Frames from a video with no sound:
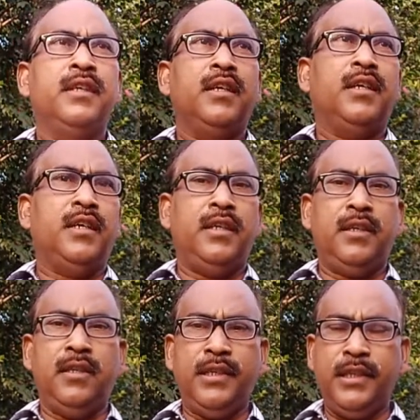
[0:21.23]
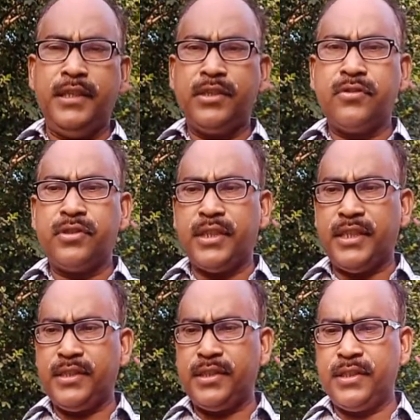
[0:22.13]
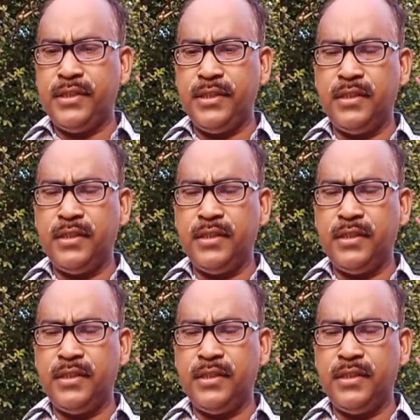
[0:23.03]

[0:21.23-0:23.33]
learning resources